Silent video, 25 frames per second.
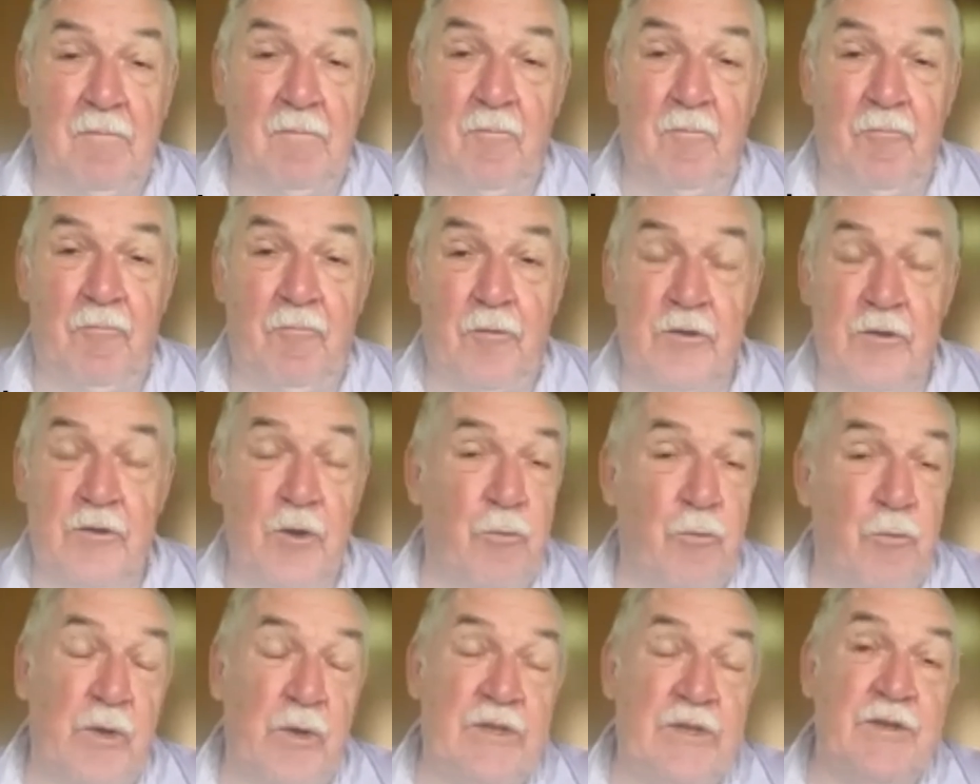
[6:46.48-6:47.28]
There's
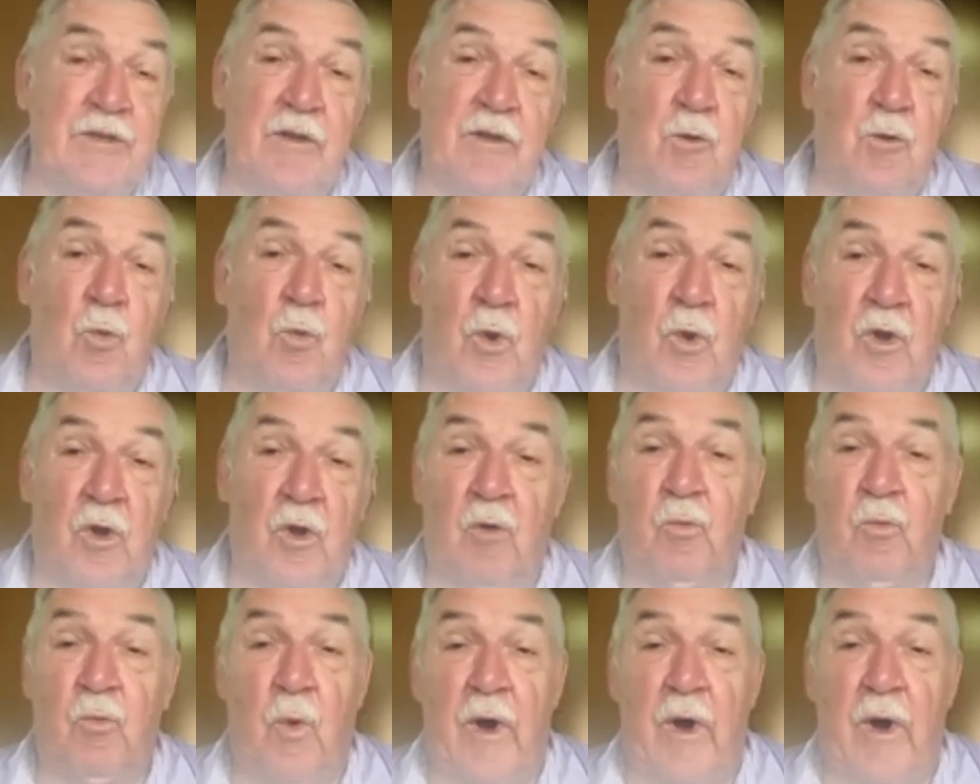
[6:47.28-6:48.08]
no reason in the
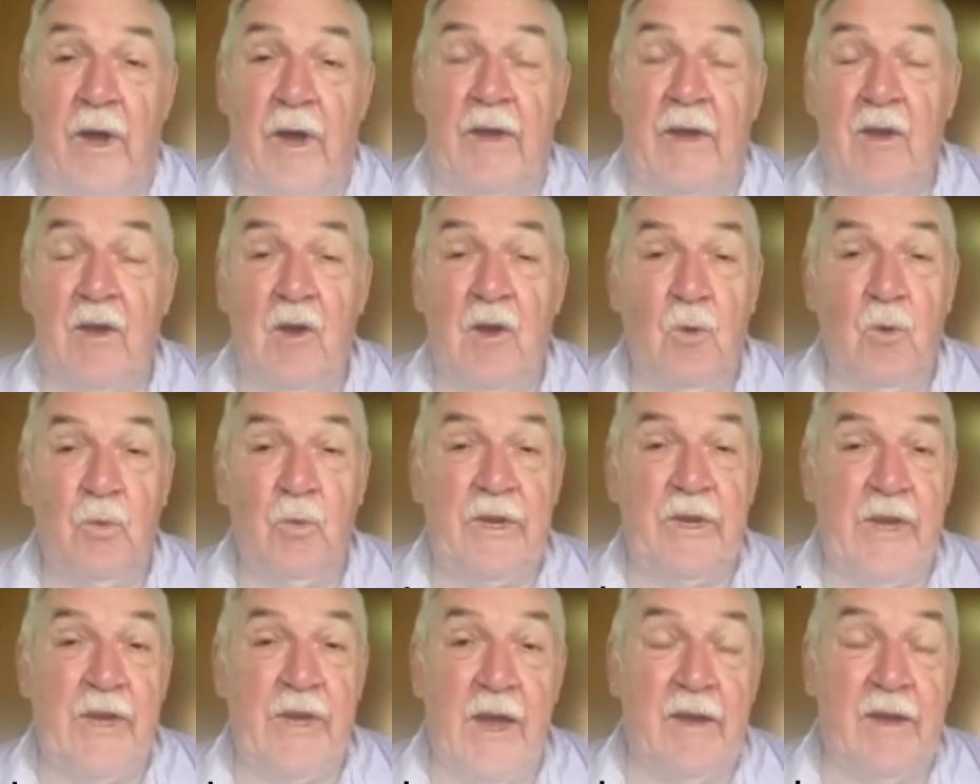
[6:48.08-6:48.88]
world why
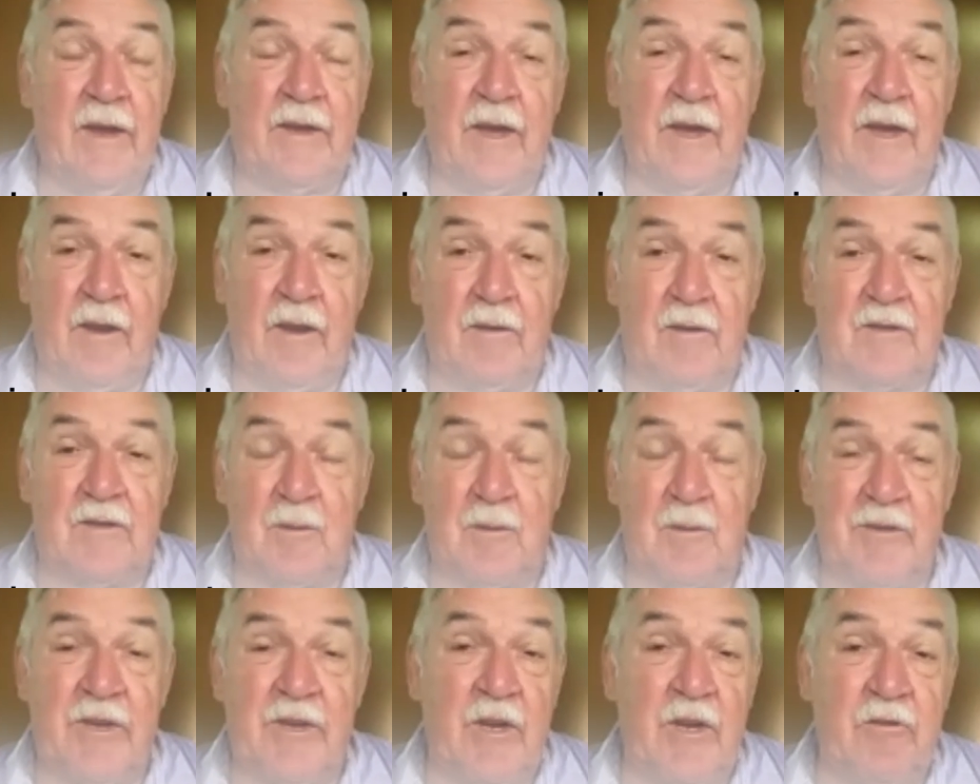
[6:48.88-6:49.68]
we can't get it
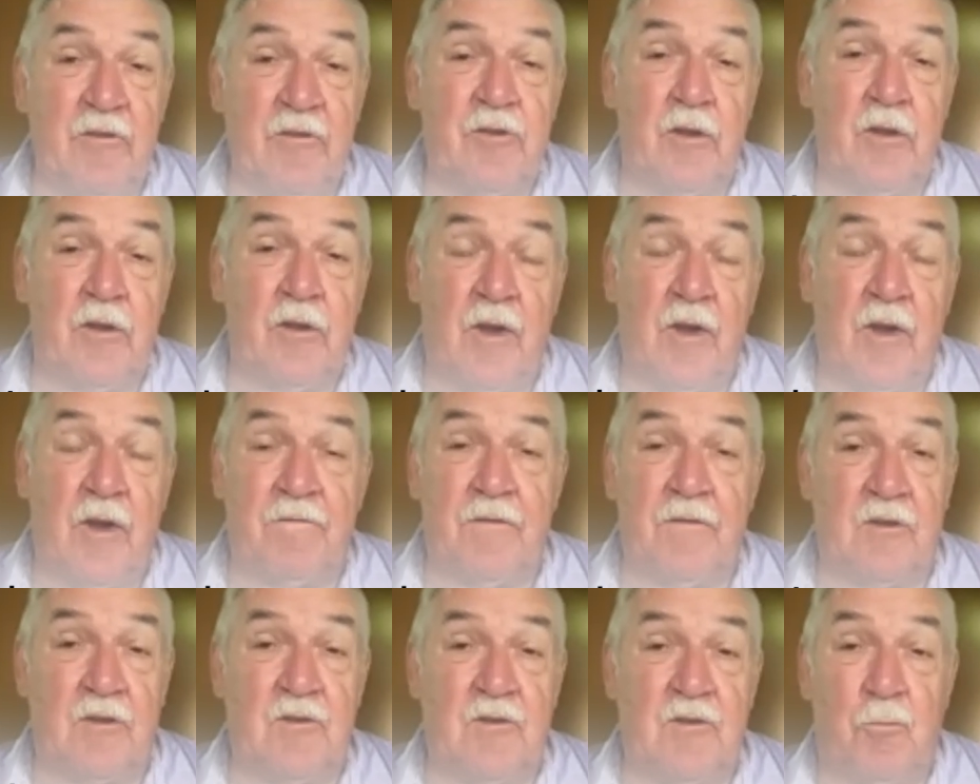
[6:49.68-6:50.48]
substantial
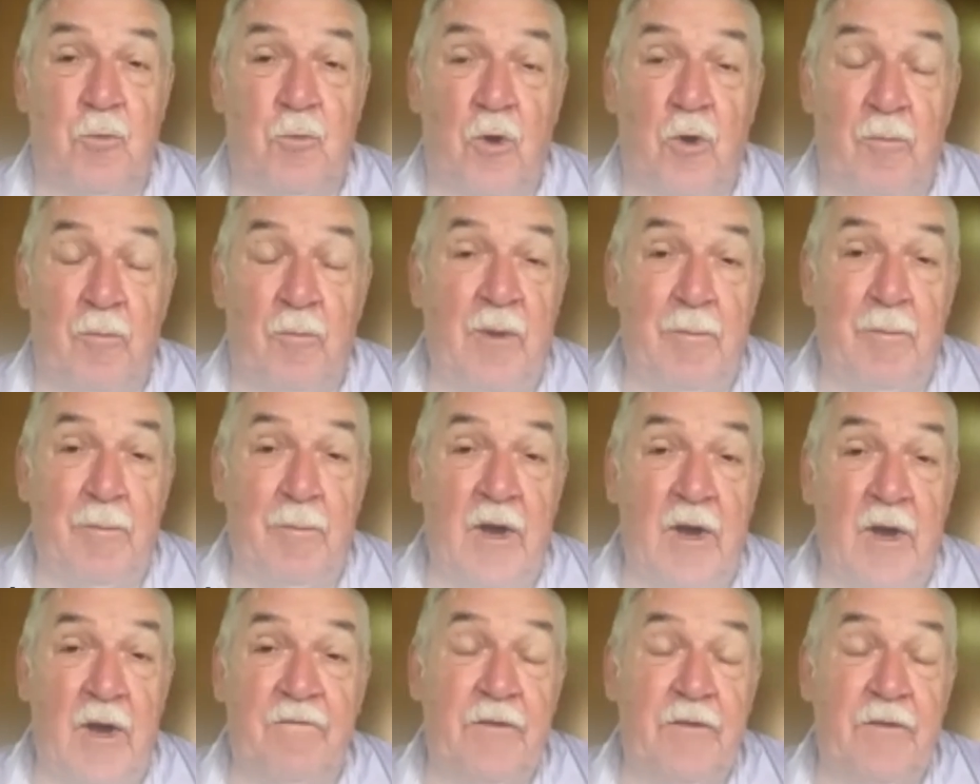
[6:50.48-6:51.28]
enough to support
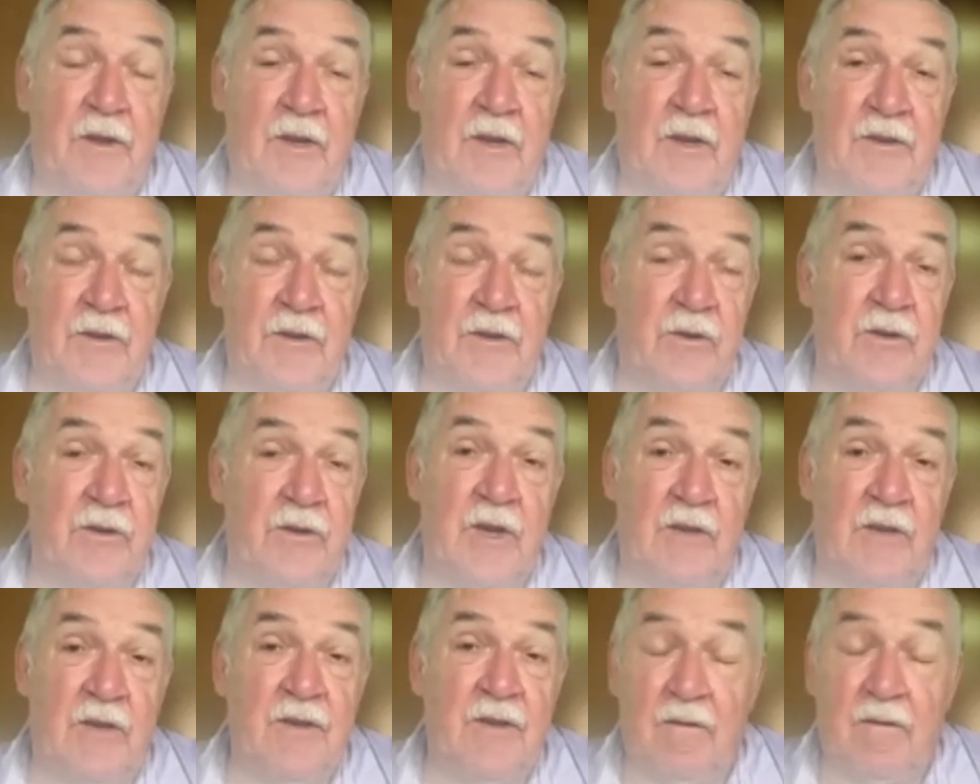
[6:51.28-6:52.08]
maybe a half a dozen or a
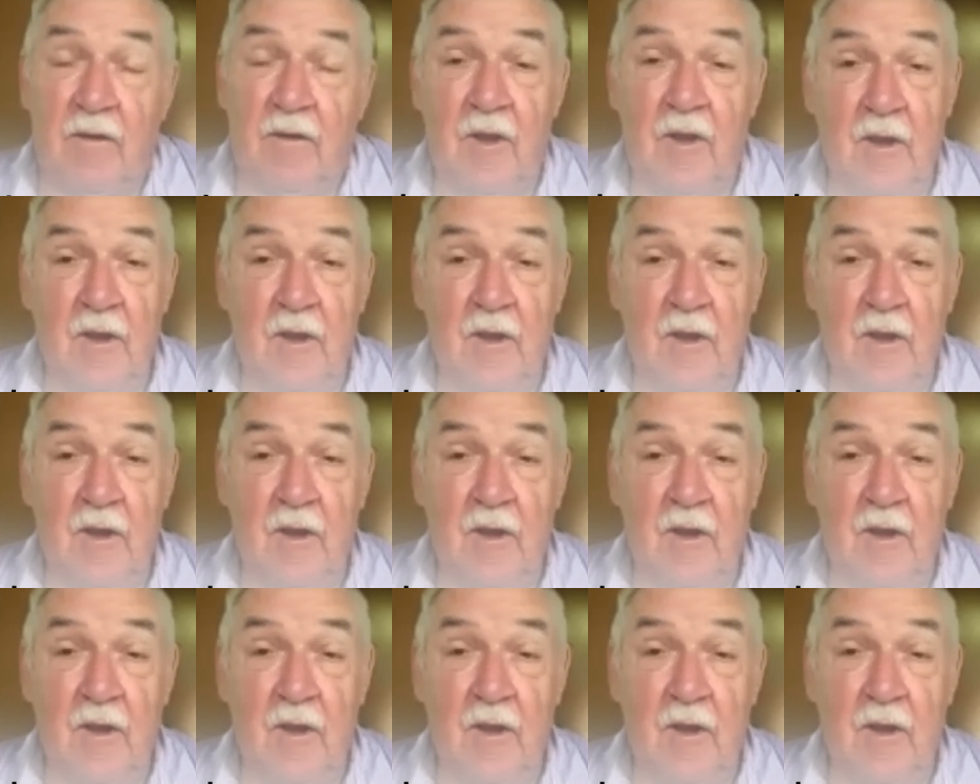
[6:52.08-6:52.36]
dozen